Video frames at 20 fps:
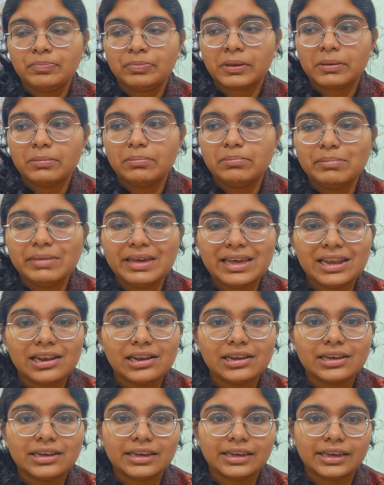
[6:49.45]

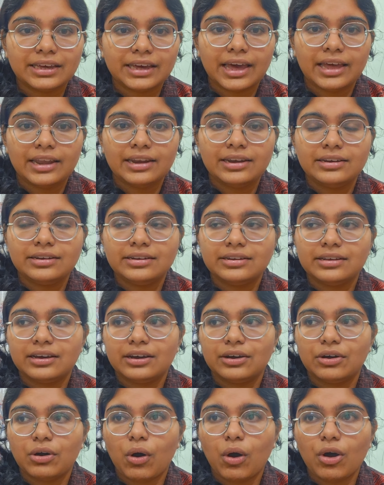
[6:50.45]
milk and
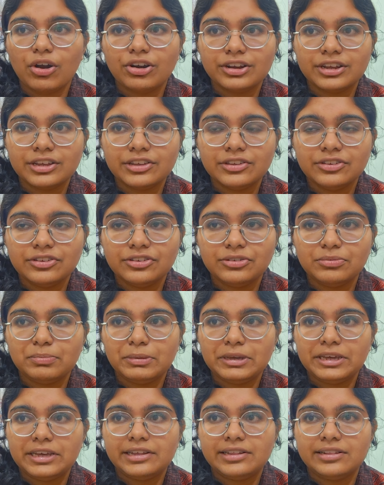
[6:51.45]
orange
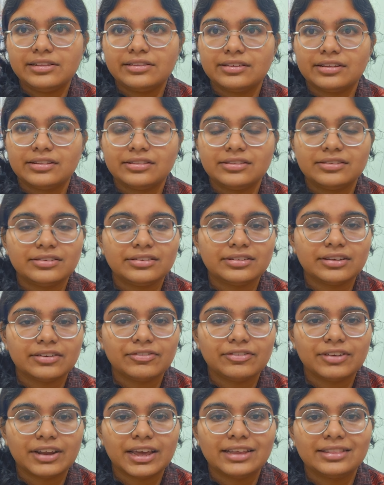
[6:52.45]
peels and
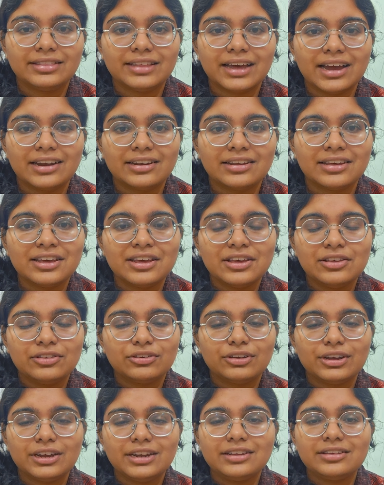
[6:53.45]
stuff like that.
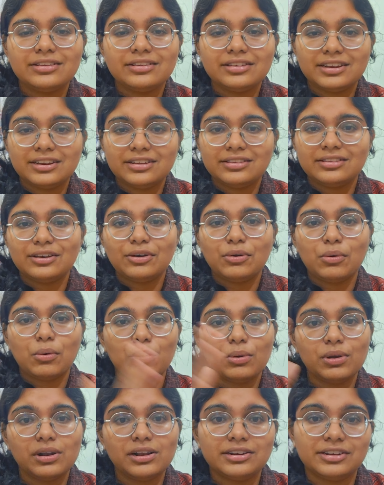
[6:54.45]
So it is a
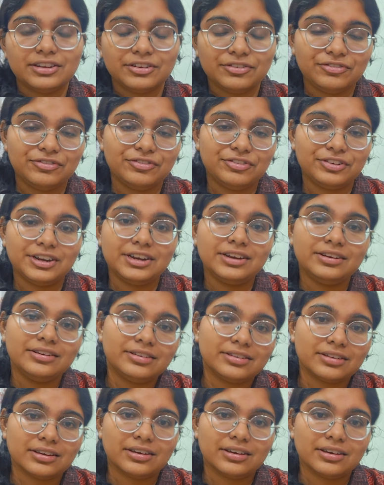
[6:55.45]
whole different